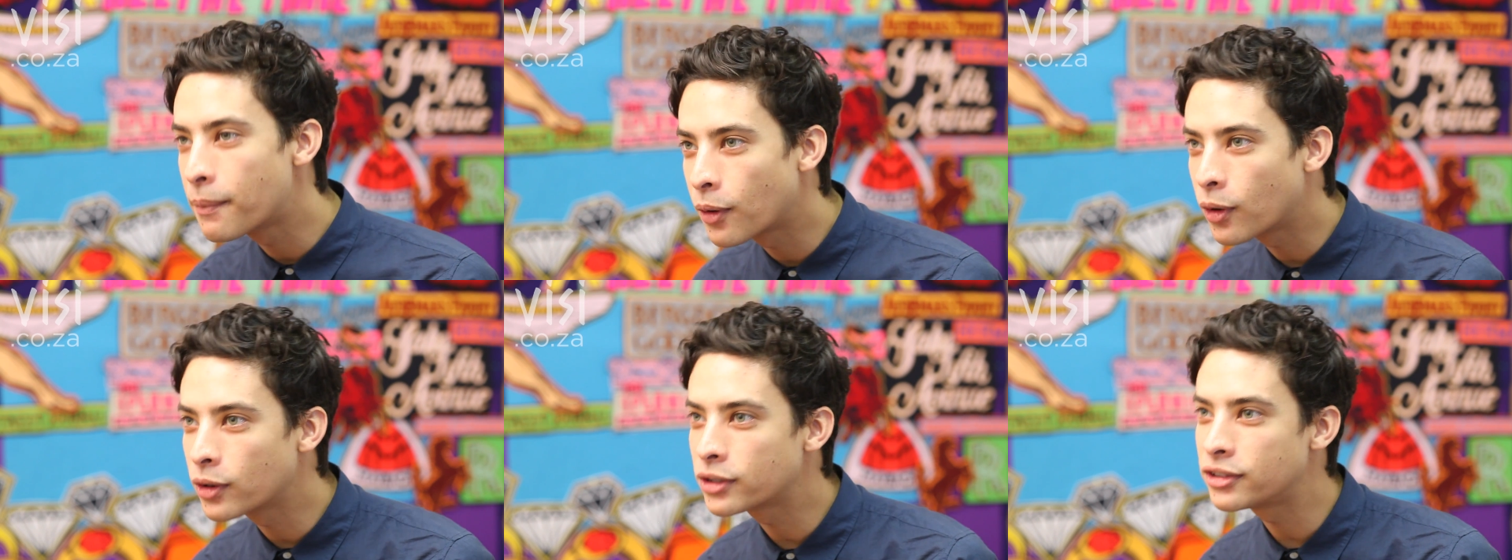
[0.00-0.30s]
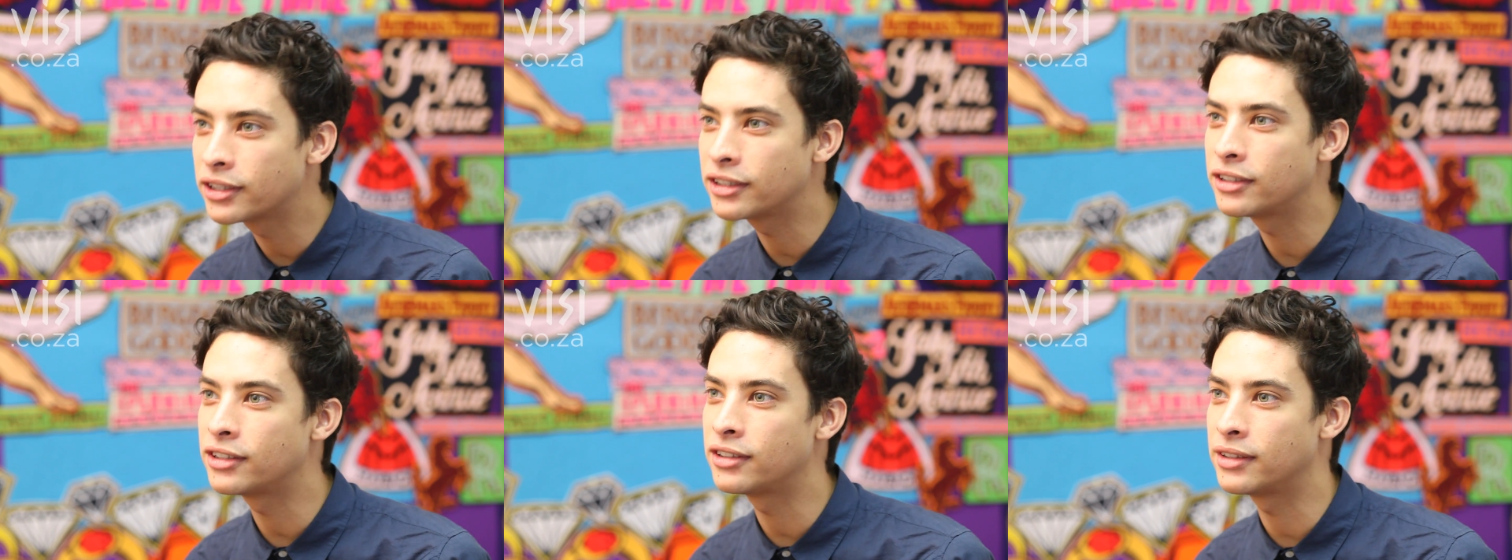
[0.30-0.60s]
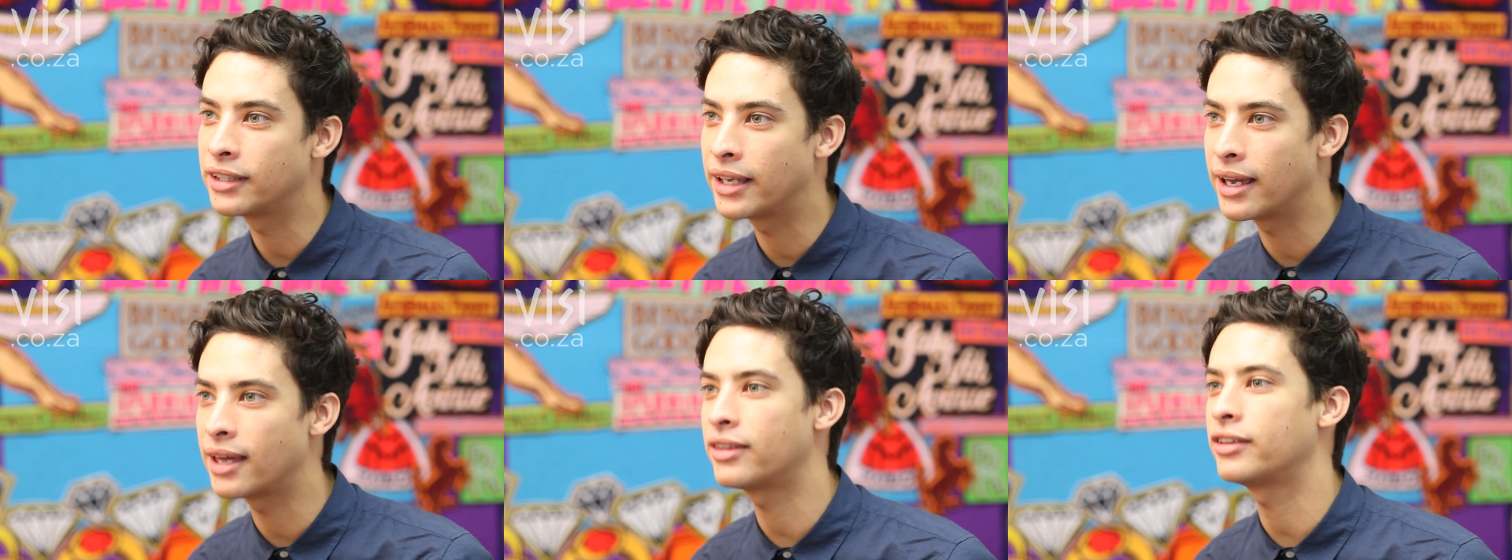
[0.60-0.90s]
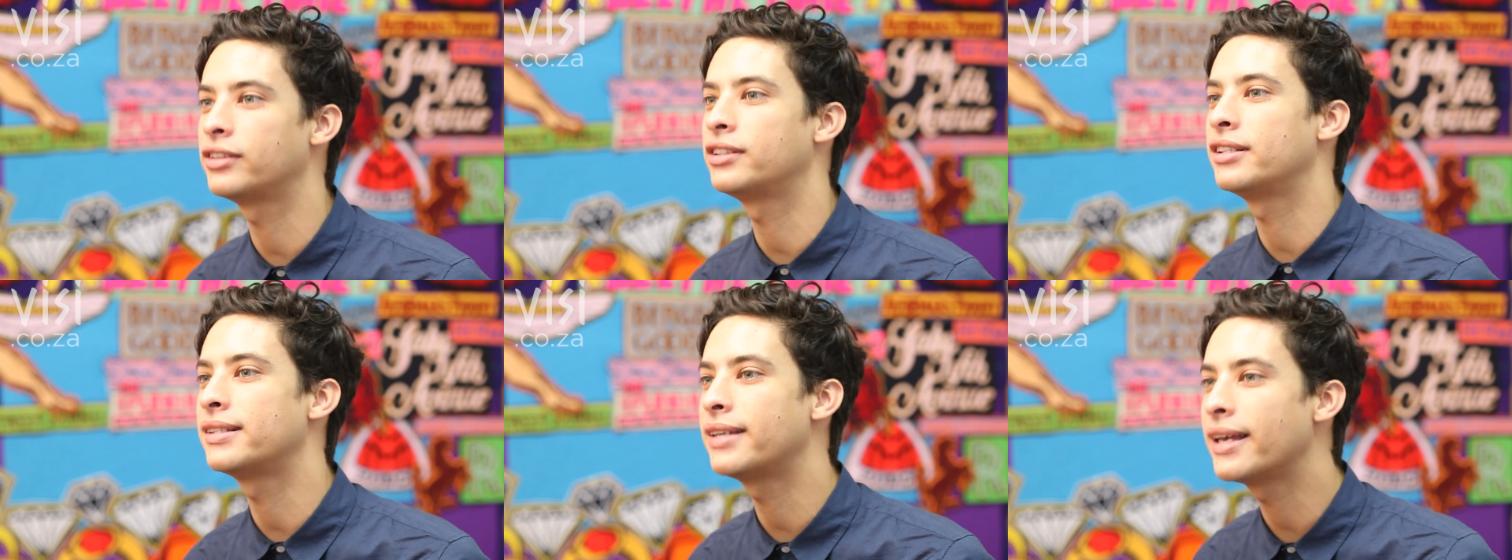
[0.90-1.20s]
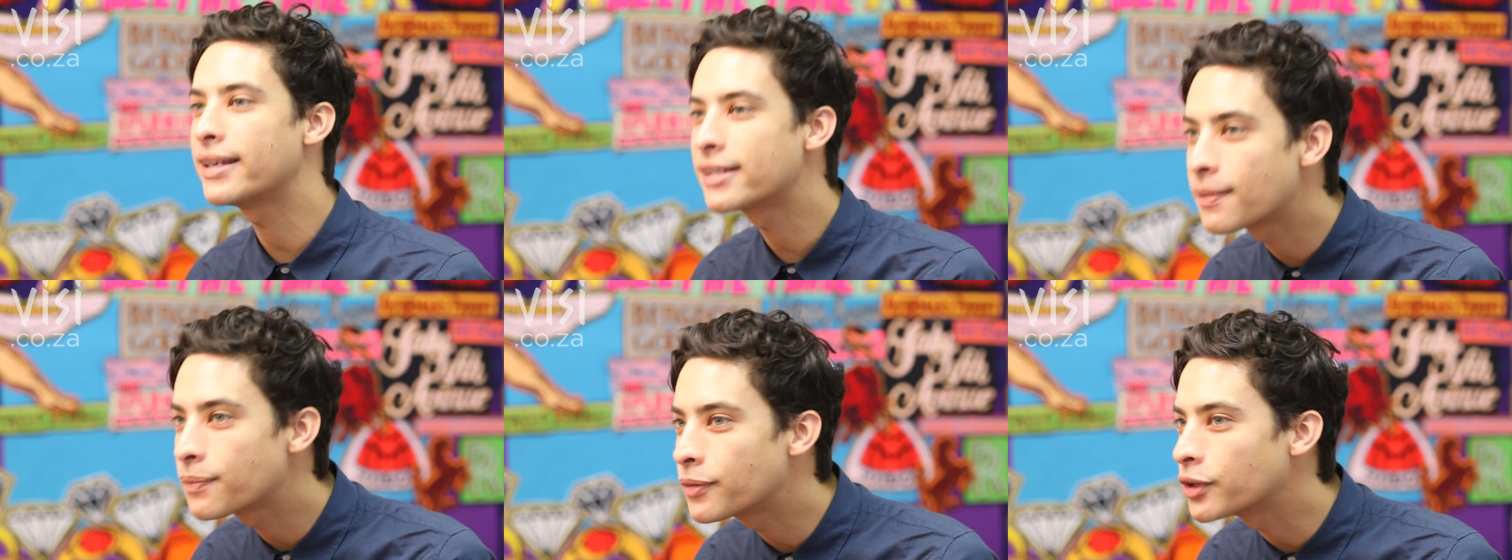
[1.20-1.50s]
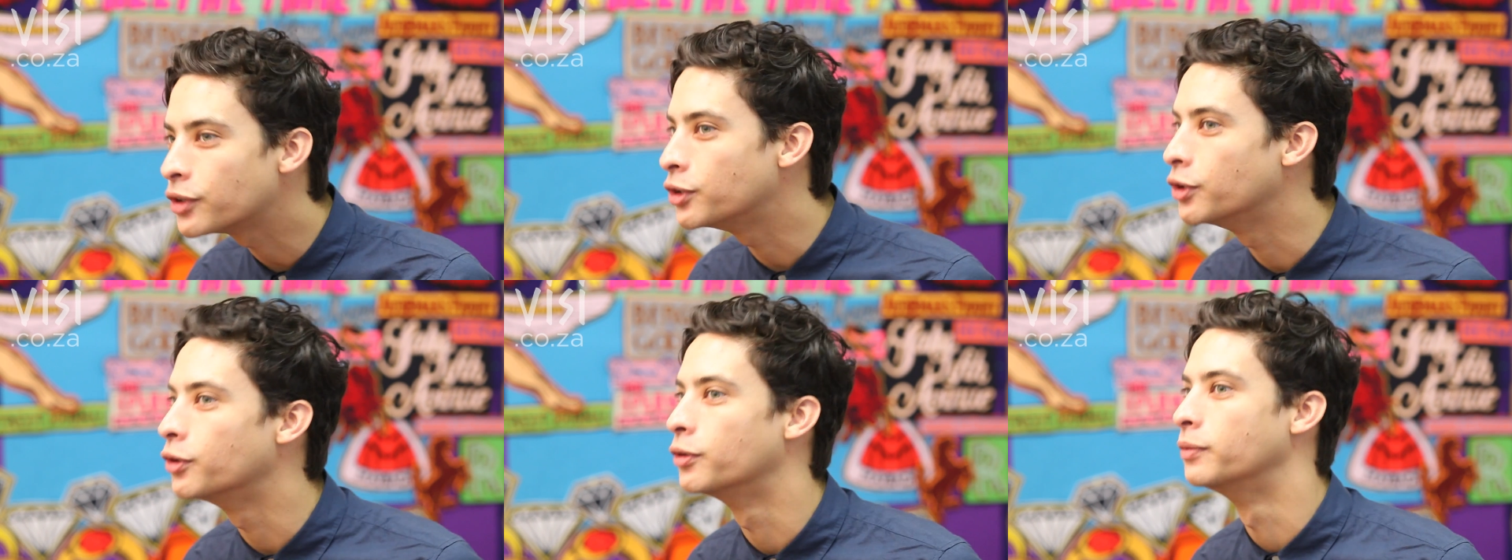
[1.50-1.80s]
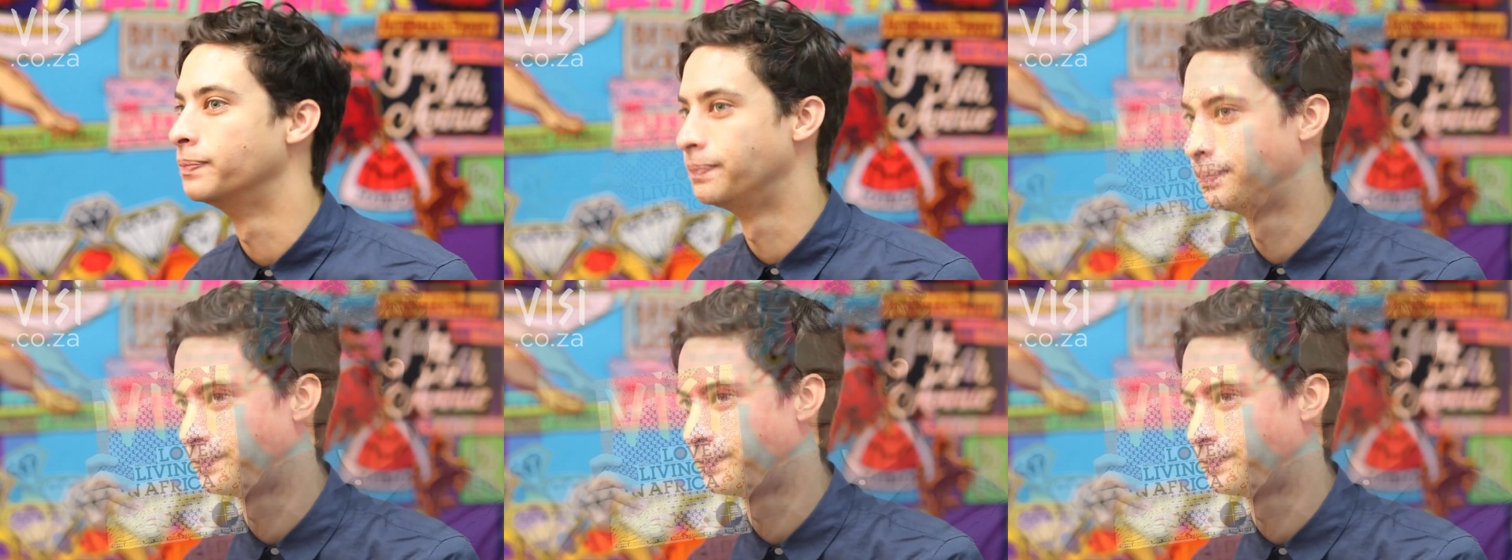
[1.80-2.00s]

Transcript: brought it together to say something new.